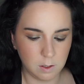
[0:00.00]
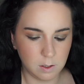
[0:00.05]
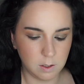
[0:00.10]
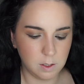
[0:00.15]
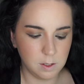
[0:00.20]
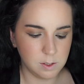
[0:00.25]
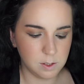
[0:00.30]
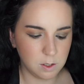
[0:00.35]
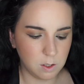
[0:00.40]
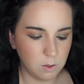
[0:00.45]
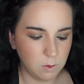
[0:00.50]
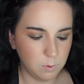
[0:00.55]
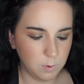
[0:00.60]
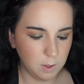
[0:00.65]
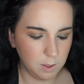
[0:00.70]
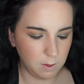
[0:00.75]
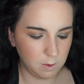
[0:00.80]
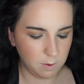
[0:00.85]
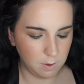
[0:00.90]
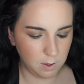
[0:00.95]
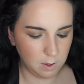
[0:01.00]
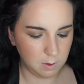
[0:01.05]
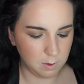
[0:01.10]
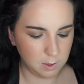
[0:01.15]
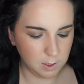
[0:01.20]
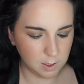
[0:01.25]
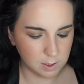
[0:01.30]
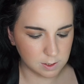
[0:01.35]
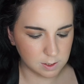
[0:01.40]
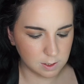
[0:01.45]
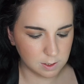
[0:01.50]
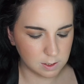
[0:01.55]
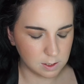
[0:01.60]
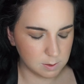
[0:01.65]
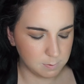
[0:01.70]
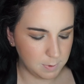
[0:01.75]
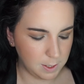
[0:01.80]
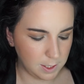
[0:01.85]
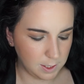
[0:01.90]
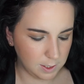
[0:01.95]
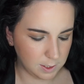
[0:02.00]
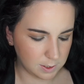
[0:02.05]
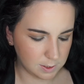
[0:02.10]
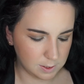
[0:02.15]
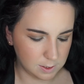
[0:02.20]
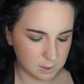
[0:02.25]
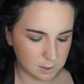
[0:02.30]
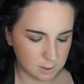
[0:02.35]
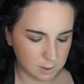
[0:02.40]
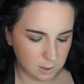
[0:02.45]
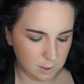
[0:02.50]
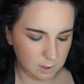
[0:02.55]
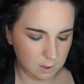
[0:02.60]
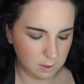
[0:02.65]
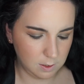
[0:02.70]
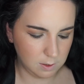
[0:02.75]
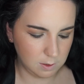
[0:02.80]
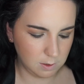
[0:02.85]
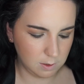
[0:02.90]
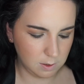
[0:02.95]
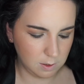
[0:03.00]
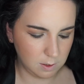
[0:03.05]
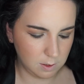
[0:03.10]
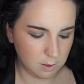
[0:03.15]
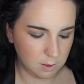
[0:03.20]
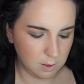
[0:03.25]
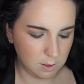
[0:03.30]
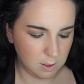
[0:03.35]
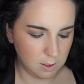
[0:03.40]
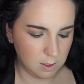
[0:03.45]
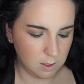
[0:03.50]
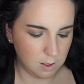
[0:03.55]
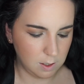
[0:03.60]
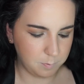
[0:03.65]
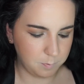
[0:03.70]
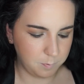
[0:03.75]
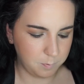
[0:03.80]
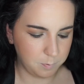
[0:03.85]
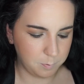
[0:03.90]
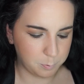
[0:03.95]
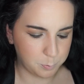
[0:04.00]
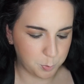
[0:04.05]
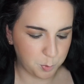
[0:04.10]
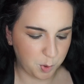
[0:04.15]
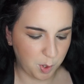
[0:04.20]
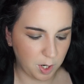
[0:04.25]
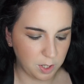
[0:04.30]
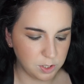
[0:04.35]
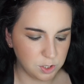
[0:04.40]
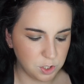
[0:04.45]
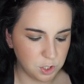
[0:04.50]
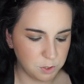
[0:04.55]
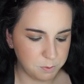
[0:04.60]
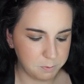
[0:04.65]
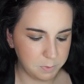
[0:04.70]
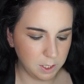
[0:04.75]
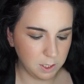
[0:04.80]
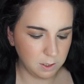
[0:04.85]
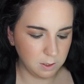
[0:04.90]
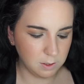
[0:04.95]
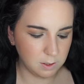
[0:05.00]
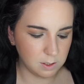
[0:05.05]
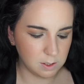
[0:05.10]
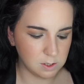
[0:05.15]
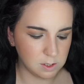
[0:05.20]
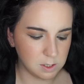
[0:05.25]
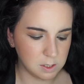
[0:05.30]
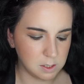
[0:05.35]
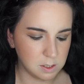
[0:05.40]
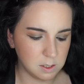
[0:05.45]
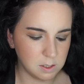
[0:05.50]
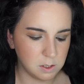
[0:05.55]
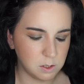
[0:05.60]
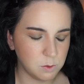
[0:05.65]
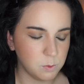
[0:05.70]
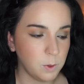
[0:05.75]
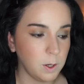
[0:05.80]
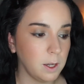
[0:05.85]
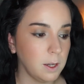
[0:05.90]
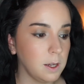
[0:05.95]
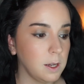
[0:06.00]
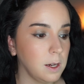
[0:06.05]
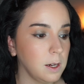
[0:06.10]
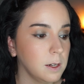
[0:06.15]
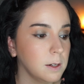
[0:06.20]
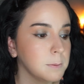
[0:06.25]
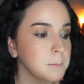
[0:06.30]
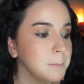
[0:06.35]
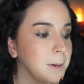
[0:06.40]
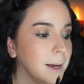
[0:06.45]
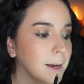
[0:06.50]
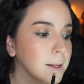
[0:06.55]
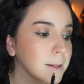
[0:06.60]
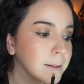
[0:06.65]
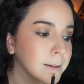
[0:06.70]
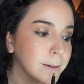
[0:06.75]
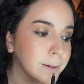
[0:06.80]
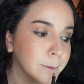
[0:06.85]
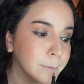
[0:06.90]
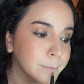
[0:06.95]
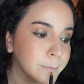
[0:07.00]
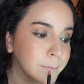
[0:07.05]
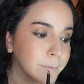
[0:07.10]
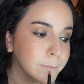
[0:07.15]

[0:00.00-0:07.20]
Let's go with NYX Cosmetics in Brunch Me. This is the Suede Matte Lip.